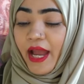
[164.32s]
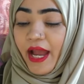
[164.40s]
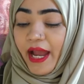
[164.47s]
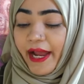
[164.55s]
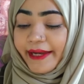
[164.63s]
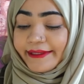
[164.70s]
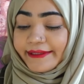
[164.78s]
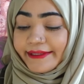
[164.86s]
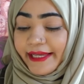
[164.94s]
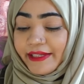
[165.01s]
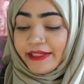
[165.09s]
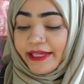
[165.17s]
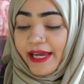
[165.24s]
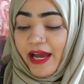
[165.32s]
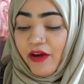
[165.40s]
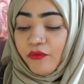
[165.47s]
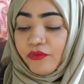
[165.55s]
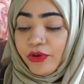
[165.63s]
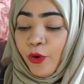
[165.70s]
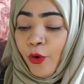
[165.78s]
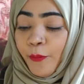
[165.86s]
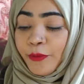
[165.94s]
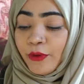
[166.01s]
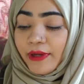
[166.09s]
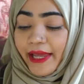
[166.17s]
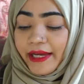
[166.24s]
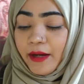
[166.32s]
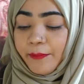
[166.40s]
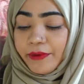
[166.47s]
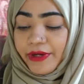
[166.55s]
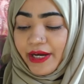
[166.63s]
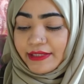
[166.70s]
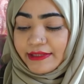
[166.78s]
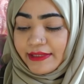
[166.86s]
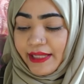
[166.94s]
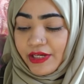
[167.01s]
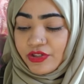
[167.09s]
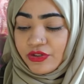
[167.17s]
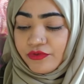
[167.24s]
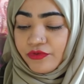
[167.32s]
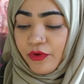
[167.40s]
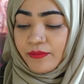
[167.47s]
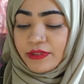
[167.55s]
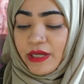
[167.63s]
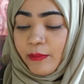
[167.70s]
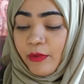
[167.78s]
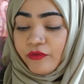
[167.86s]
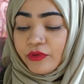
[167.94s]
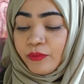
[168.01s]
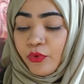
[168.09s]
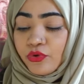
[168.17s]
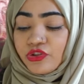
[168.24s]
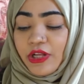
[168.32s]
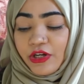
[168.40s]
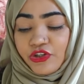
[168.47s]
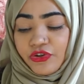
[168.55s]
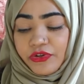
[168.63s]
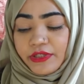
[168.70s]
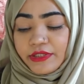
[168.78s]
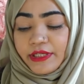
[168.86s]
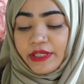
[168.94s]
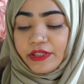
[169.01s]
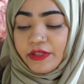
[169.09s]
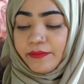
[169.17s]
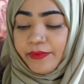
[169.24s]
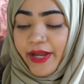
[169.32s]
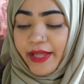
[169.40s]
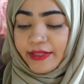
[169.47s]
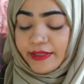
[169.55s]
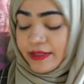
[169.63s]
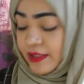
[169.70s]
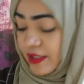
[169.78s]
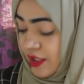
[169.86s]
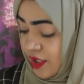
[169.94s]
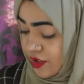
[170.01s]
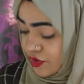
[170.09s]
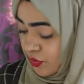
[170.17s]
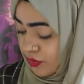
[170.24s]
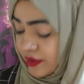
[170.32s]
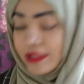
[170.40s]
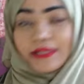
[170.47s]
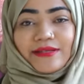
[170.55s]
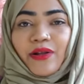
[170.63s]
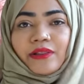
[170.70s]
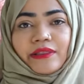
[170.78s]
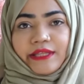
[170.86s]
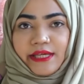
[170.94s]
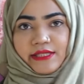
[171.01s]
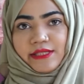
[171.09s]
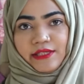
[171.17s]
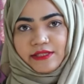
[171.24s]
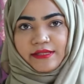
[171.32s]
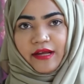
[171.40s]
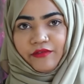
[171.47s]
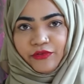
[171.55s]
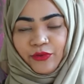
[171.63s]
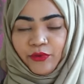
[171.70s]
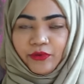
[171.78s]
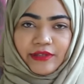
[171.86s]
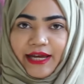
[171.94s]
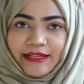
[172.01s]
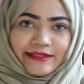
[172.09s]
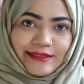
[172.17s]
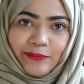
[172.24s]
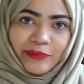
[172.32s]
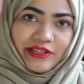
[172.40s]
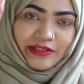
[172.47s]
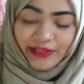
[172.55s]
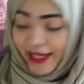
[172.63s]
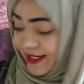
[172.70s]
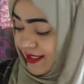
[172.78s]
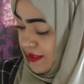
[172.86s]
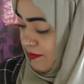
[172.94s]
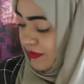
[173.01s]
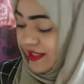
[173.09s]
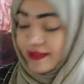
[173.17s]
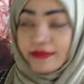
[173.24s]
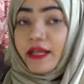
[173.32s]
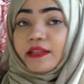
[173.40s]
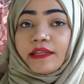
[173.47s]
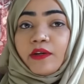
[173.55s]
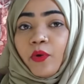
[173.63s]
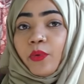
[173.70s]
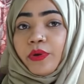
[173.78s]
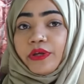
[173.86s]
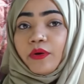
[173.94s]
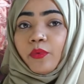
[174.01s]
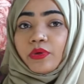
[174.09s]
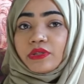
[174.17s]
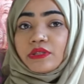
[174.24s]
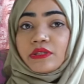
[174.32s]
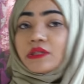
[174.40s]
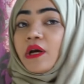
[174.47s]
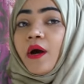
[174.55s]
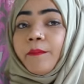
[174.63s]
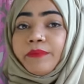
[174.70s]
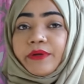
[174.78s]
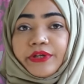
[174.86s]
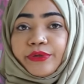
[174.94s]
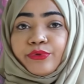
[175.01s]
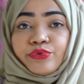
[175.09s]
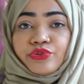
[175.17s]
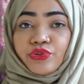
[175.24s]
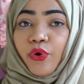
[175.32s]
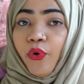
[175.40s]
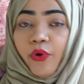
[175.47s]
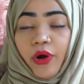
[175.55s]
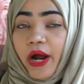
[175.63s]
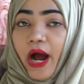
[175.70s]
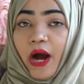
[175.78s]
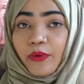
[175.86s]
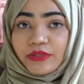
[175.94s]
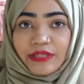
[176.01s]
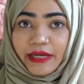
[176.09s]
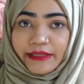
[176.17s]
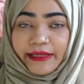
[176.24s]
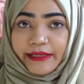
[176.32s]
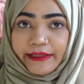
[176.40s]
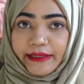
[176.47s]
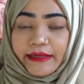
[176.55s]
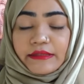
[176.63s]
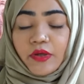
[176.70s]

And then they have, "We hope you like our product selection from some of the most luxurious Indian brands." So this is all desi stuff, you know, that is something nice. There's nothing over here which is produced or outside India.